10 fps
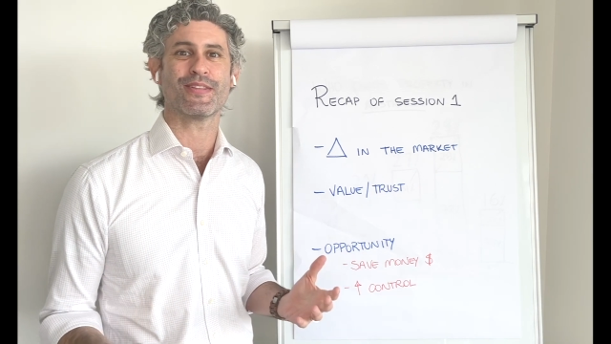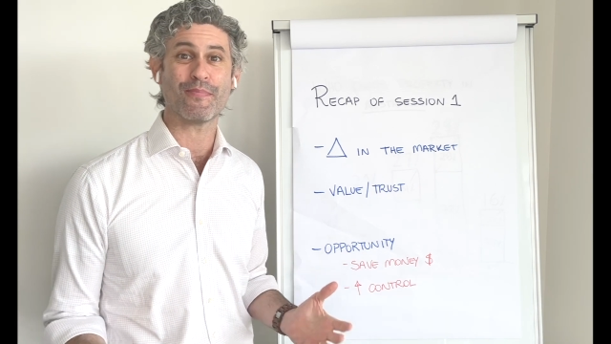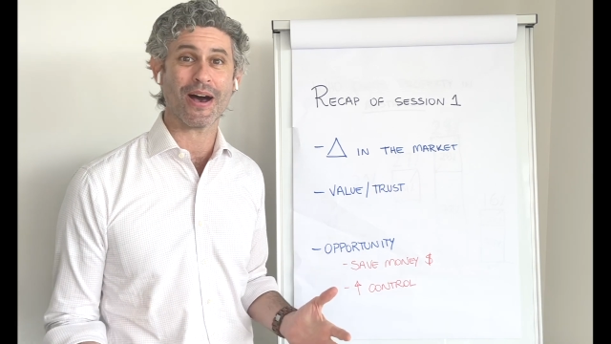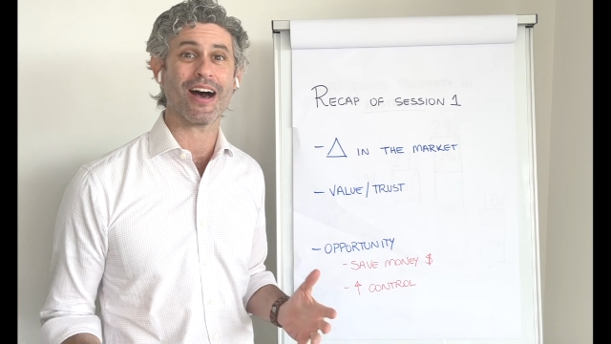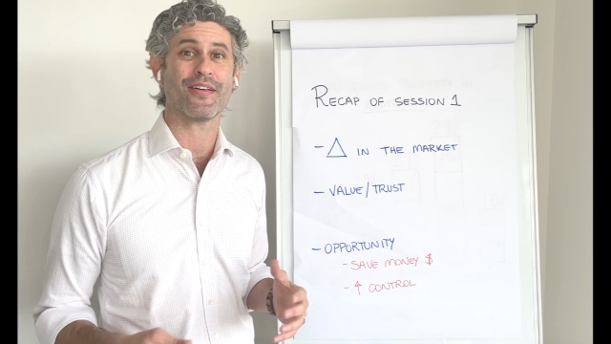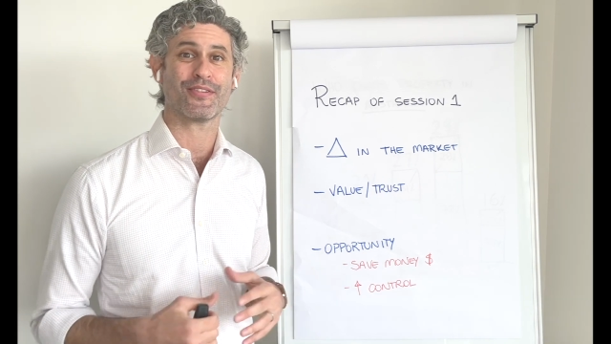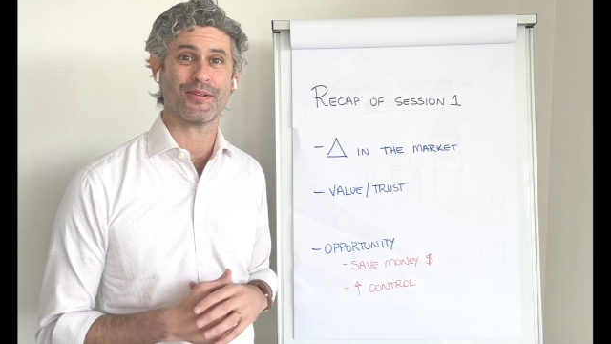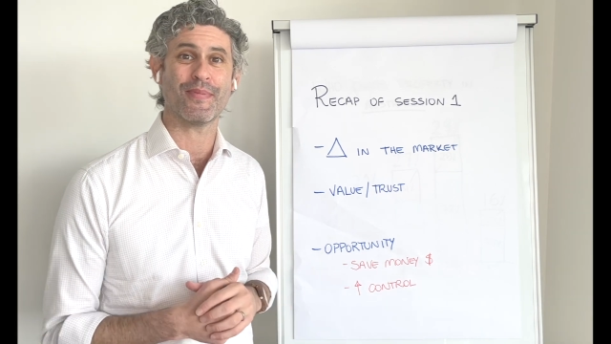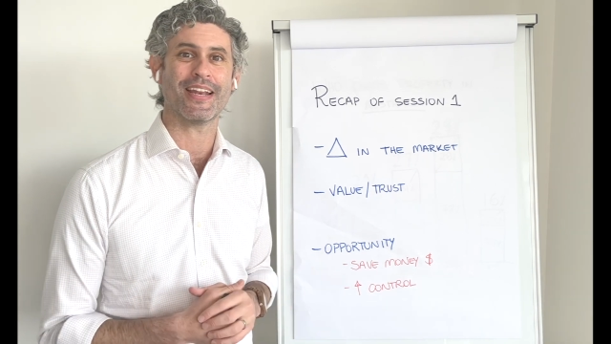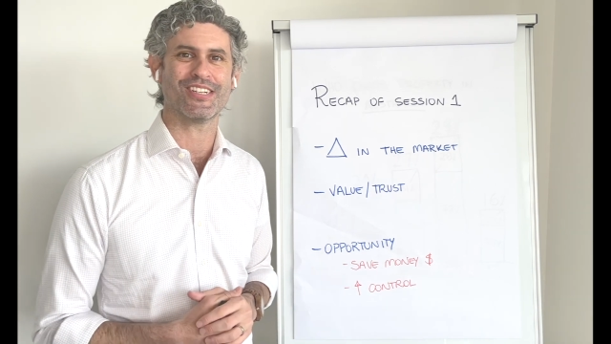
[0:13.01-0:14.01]
The Path
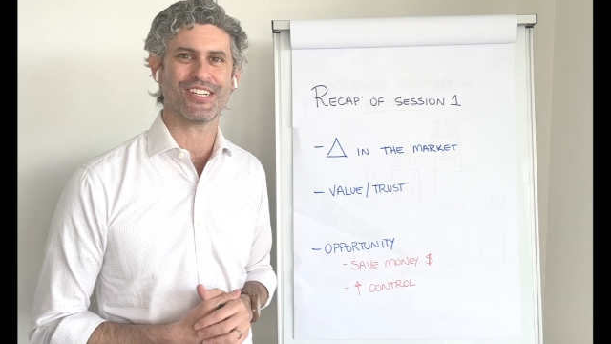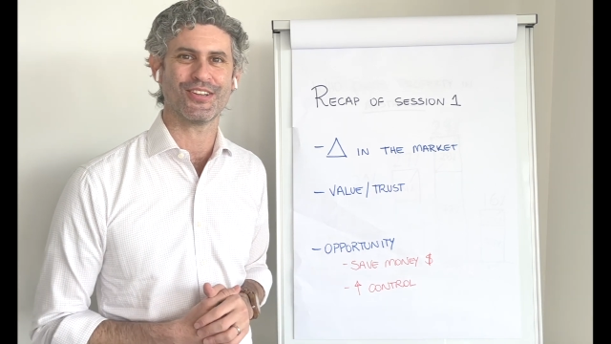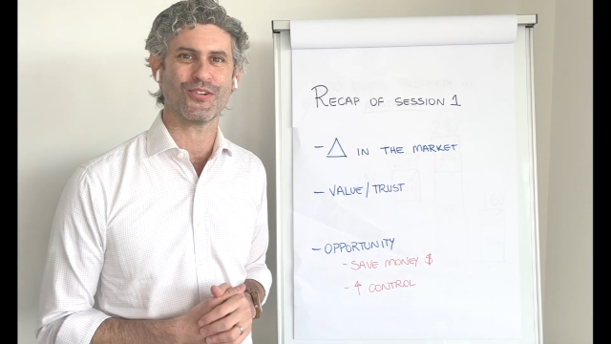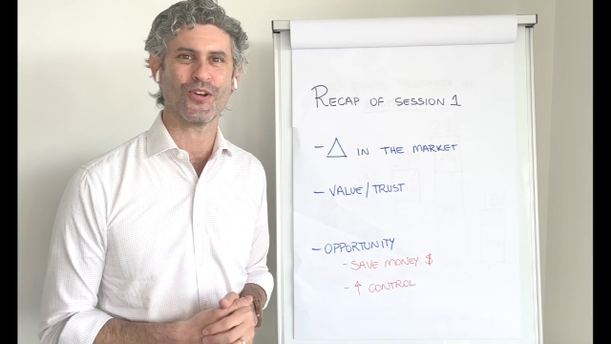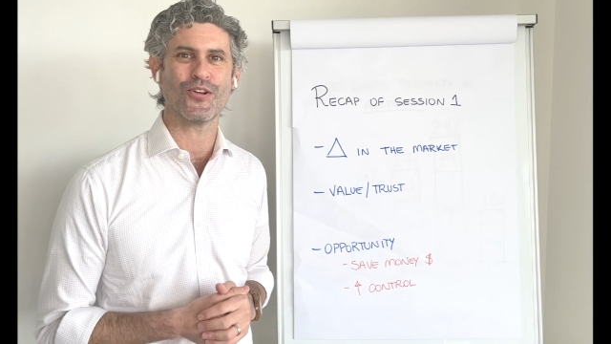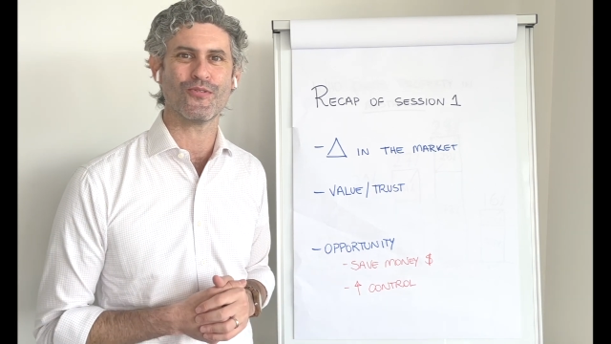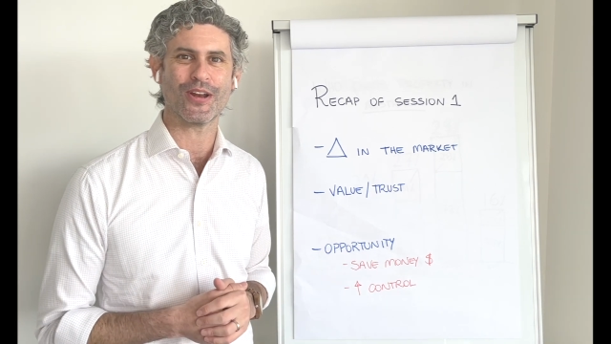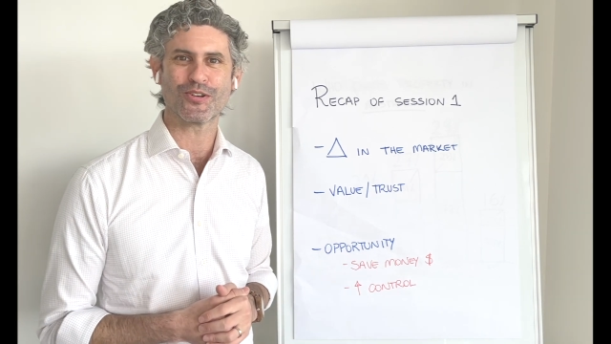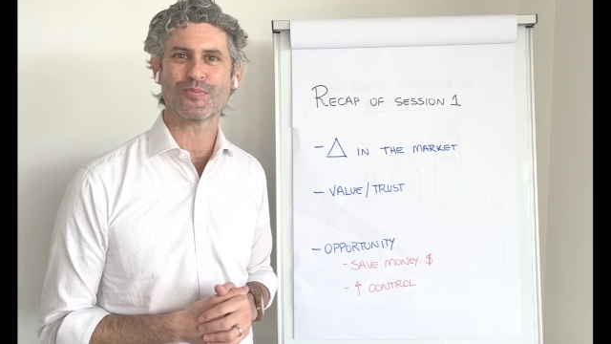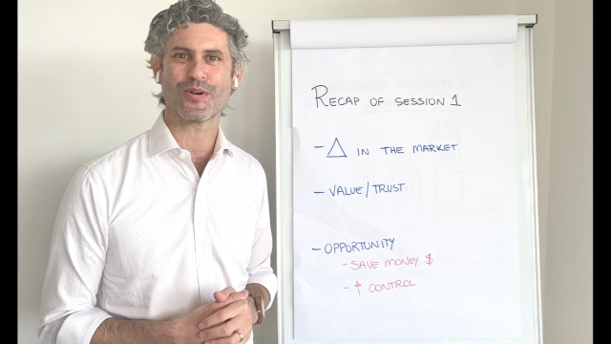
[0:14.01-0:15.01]
to Managing Your Own
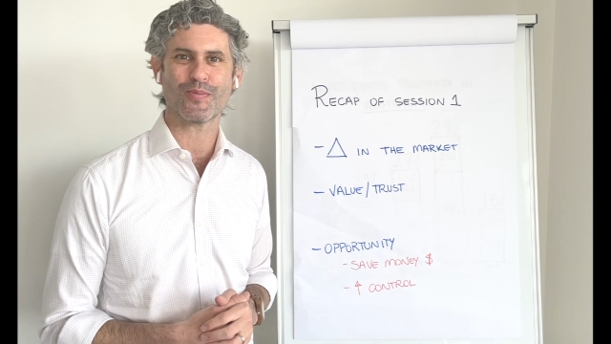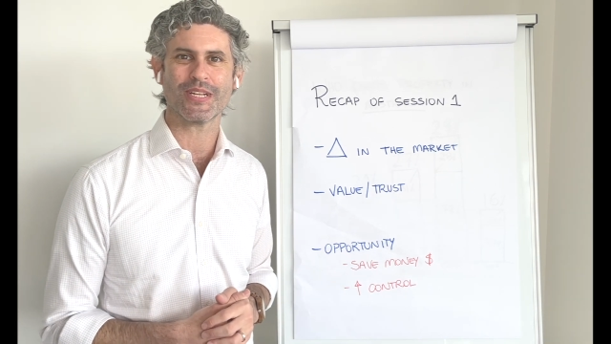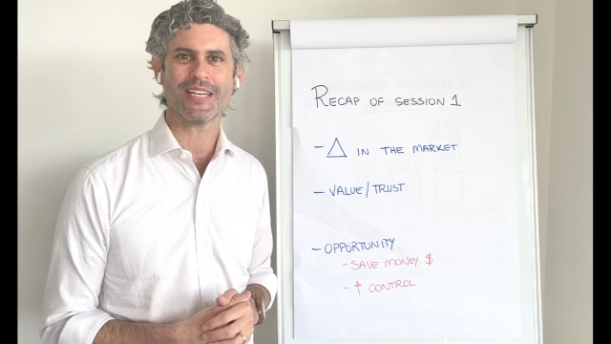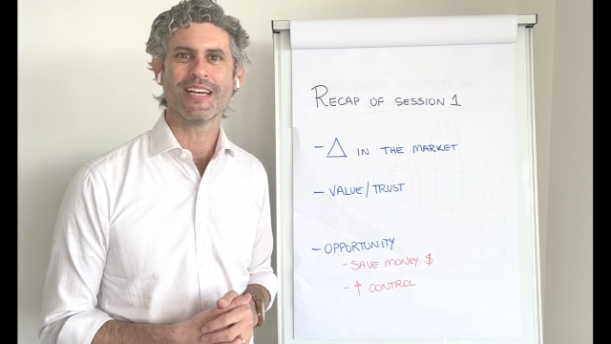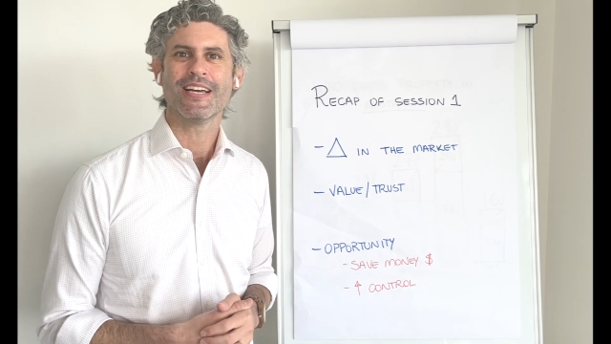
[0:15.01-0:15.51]
Rental Property.